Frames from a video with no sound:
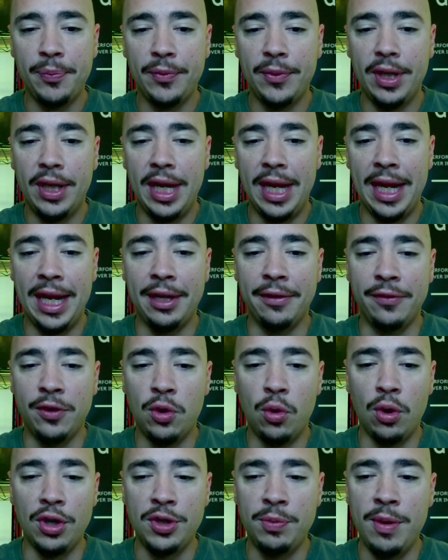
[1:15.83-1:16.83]
And of
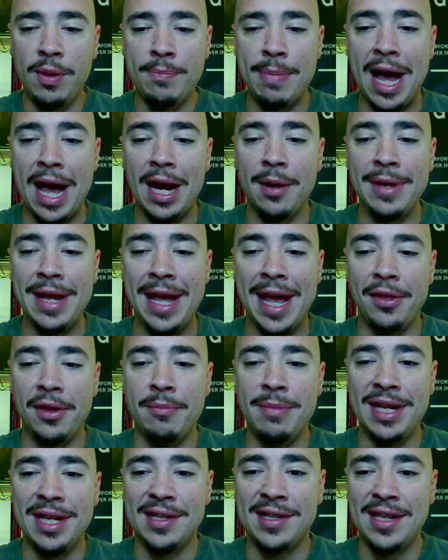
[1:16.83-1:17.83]
course, we bottomed out in the
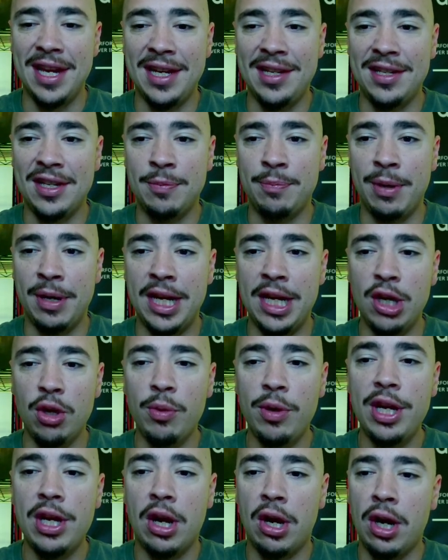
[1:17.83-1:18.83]
mid-6s. But here
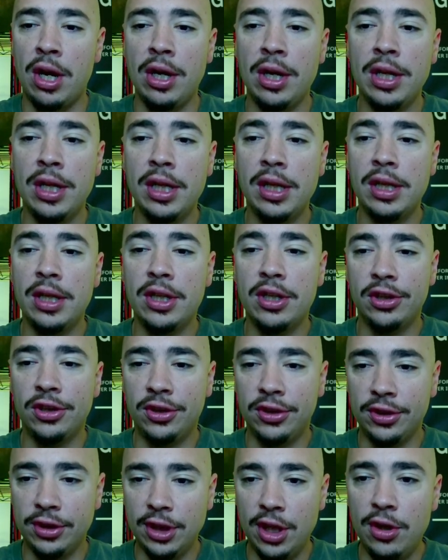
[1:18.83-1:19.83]
we are,
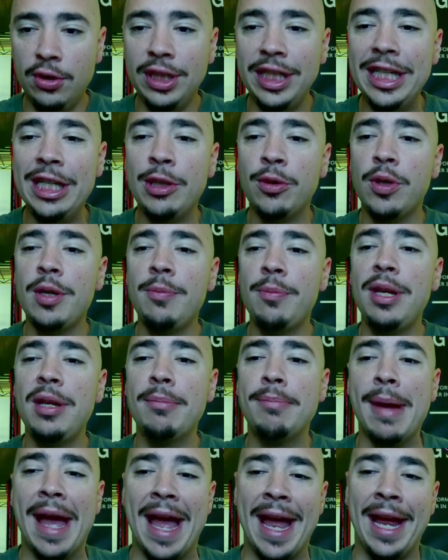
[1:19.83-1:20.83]
slowly creeping
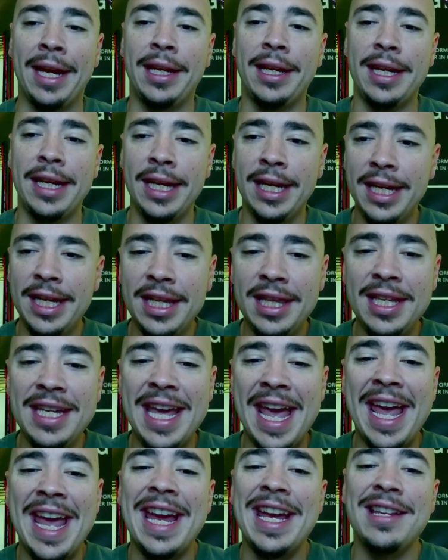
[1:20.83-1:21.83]
back into the
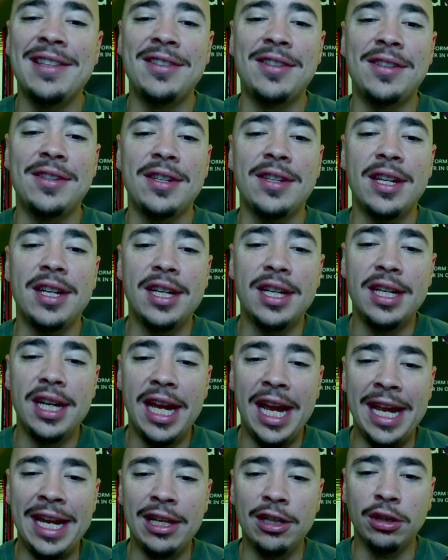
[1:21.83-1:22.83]
8s.
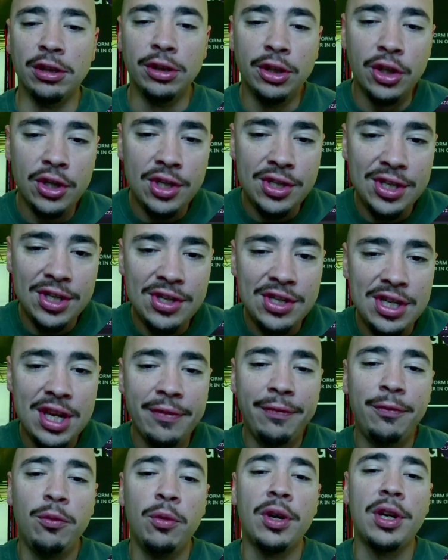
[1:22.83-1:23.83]
And it looks as
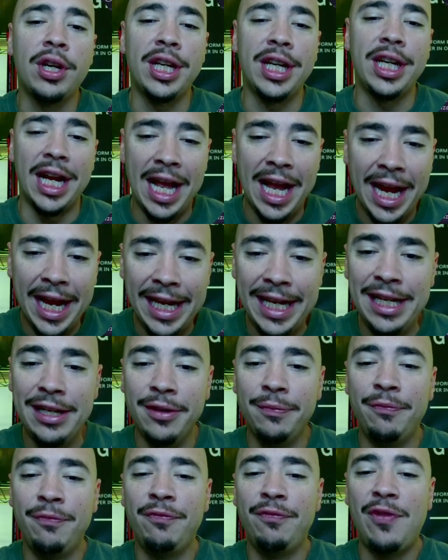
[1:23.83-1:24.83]
if we're kind of
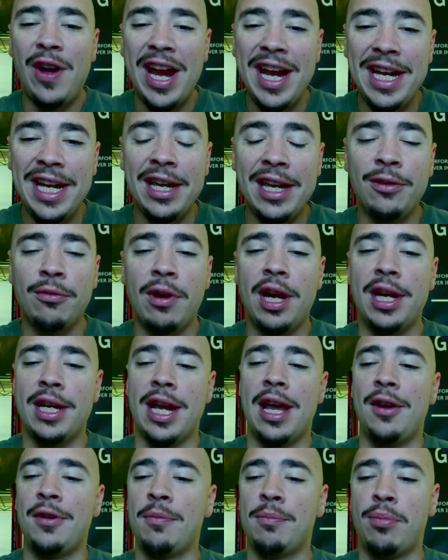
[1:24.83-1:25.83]
fighting right
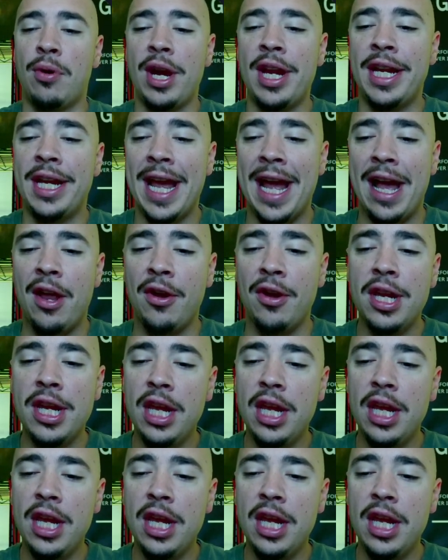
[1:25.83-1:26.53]
now to break out.